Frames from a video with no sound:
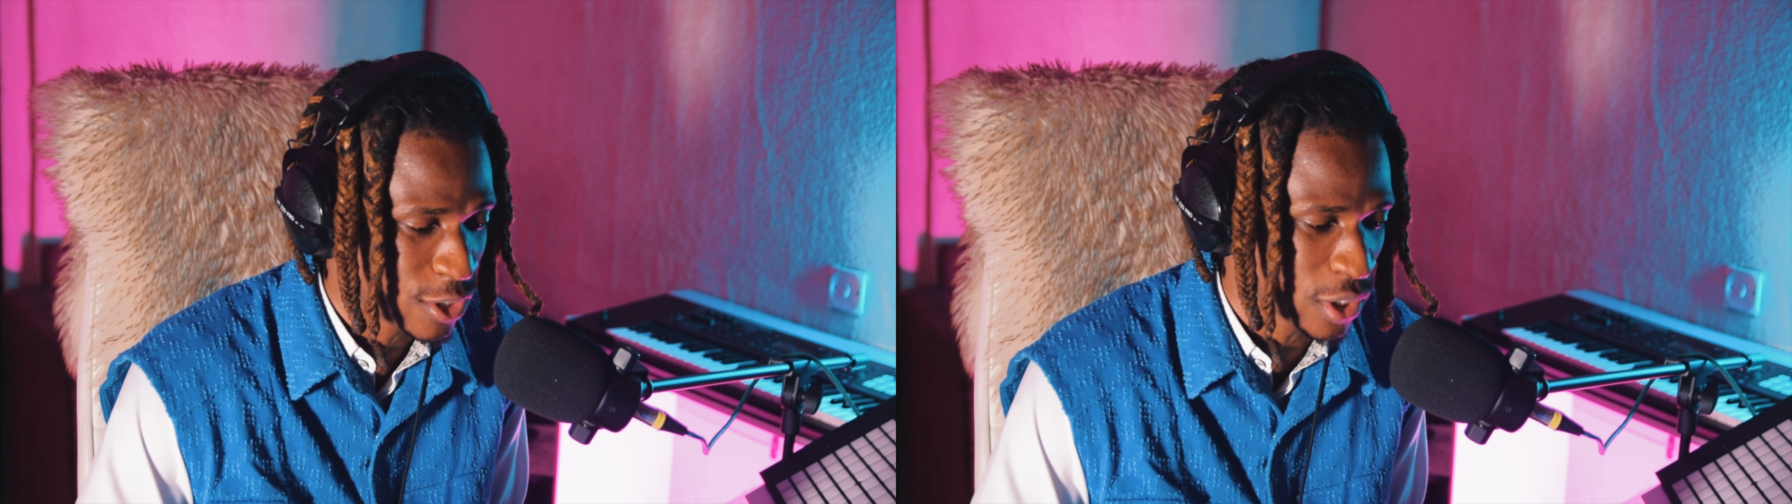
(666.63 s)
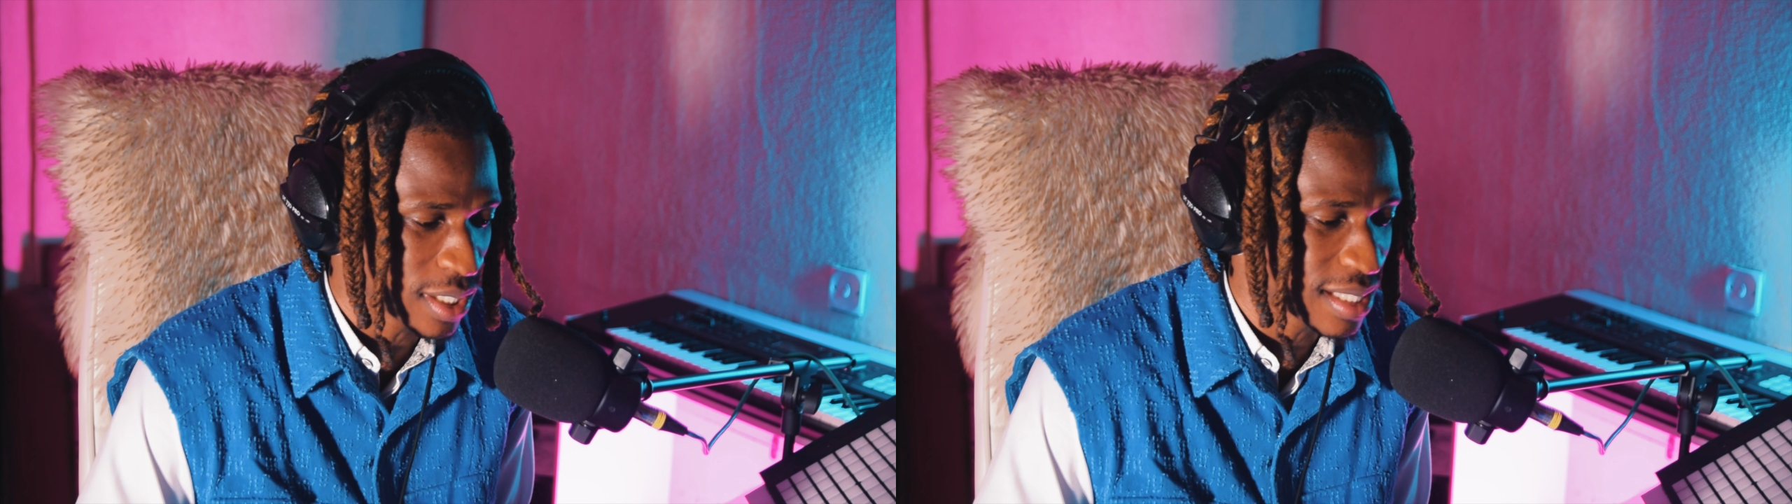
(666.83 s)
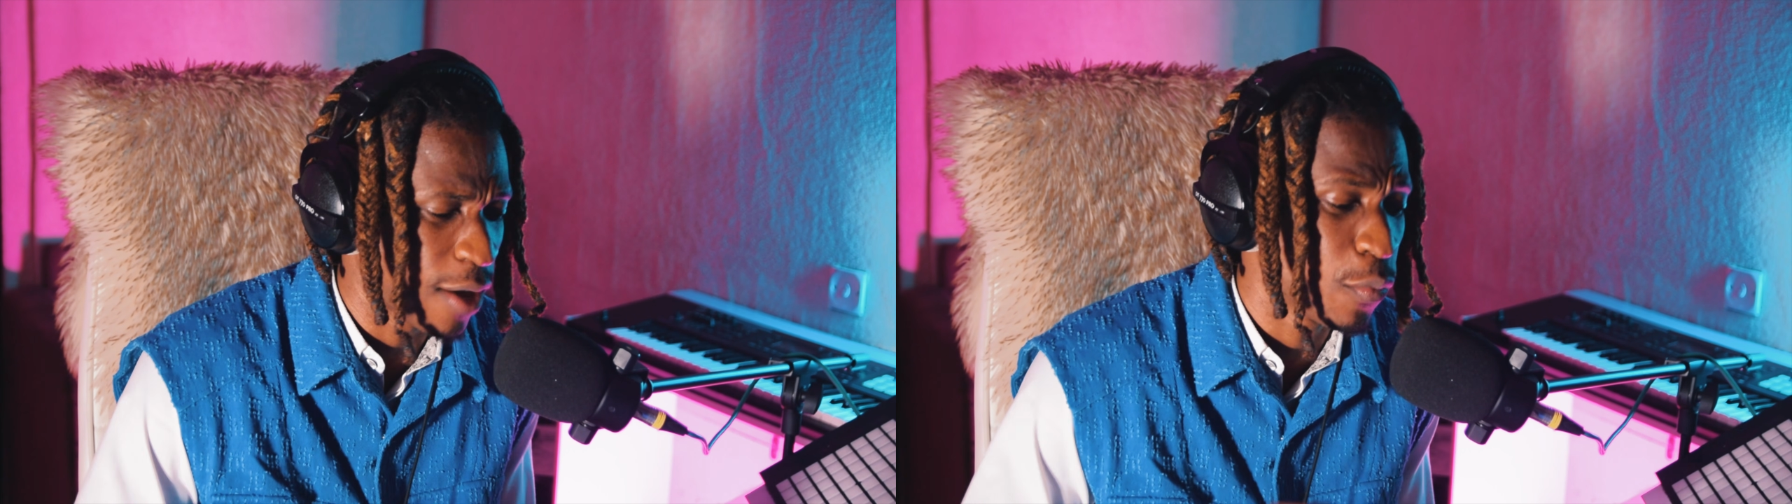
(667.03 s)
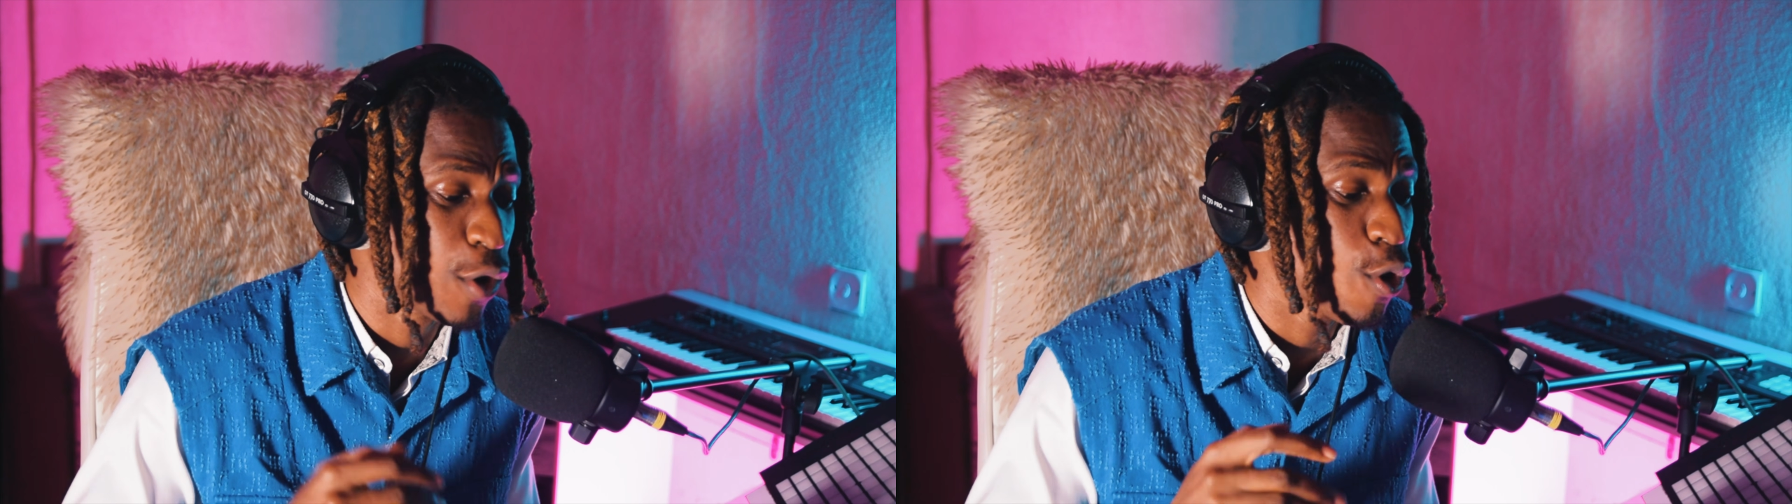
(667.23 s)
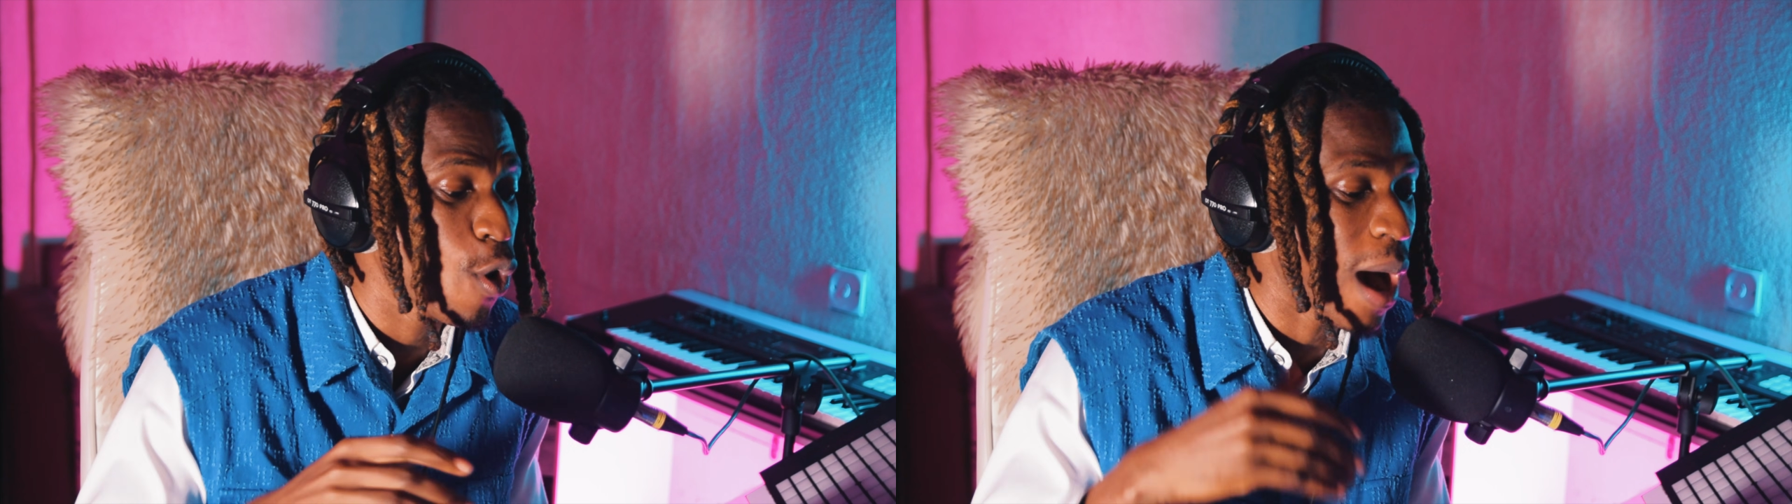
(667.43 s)
You understand? We
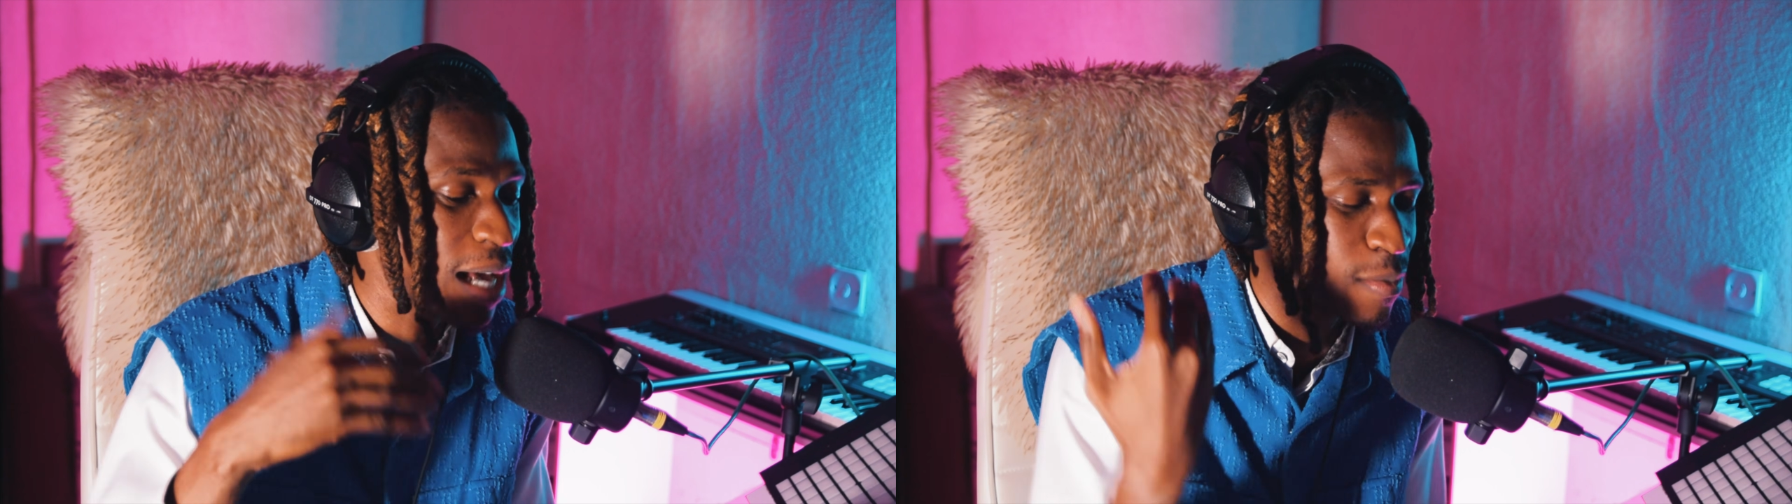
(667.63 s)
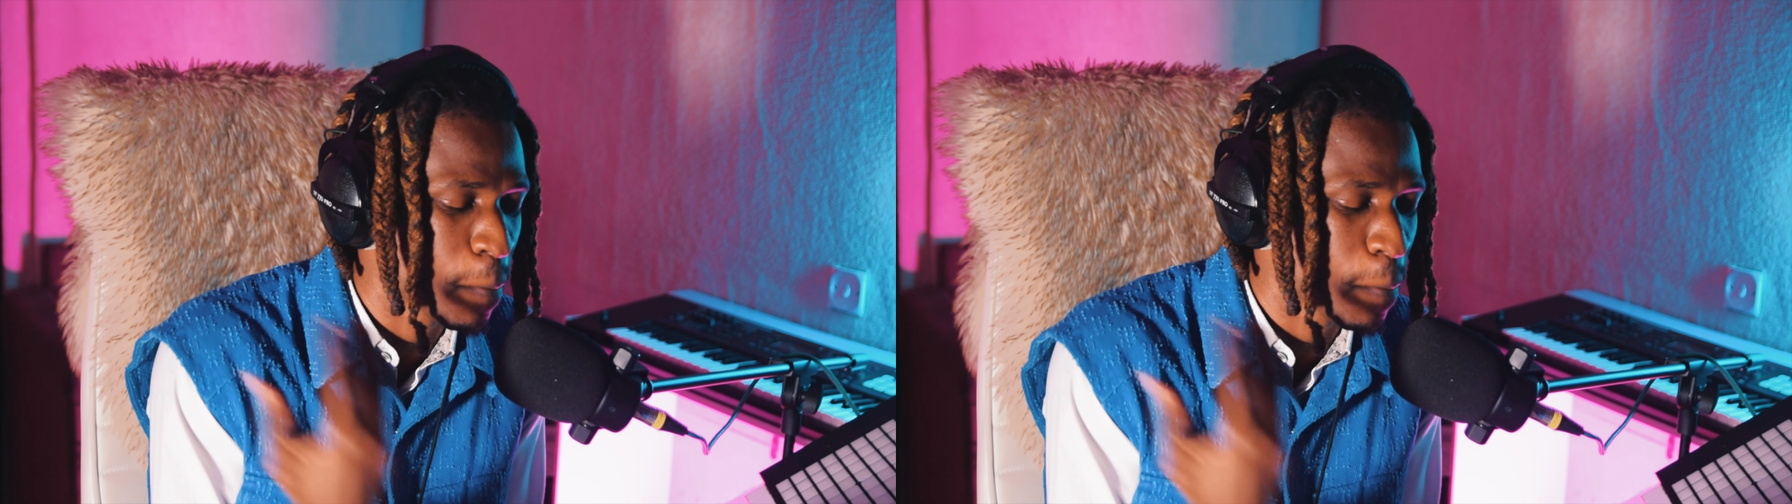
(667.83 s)
go as